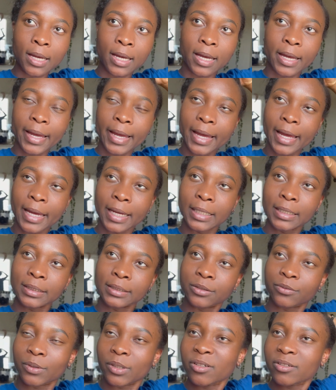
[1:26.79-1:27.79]
And
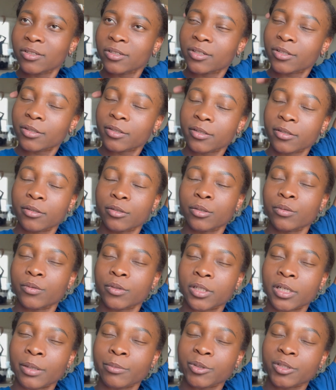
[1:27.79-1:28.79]
well, you know
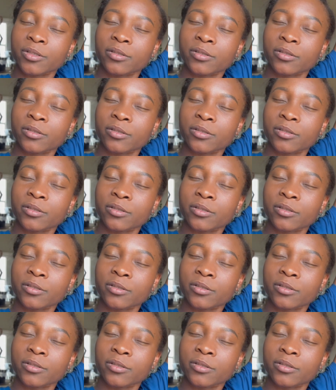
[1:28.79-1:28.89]
what, I'm